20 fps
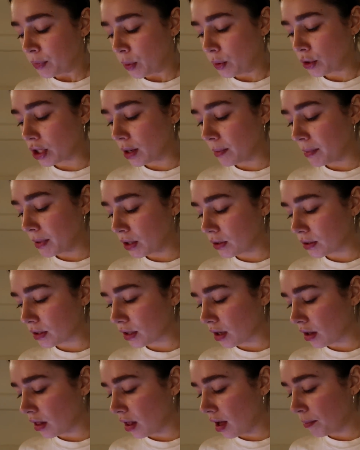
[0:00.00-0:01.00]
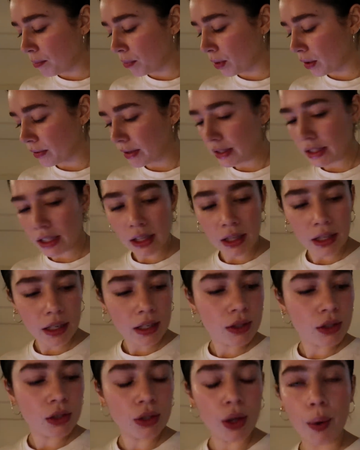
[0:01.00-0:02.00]
which I've been using a lot more
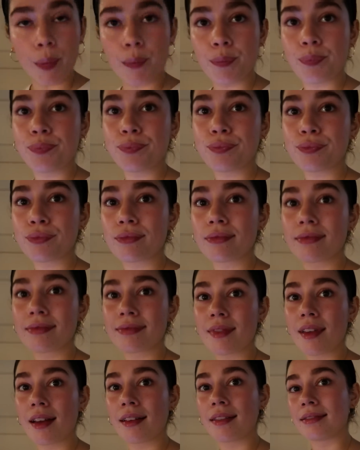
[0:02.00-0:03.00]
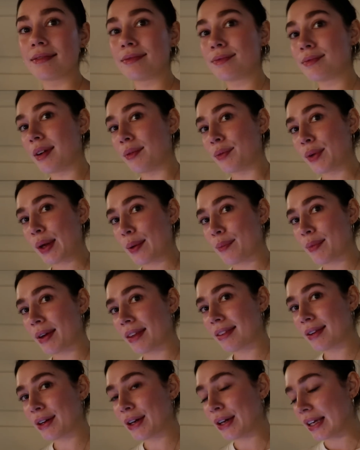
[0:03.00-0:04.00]
recently. So I'm gonna
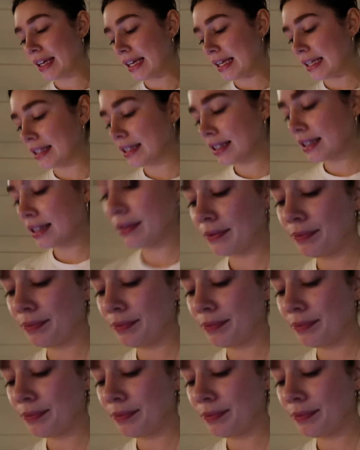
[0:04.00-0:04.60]
make the cookies.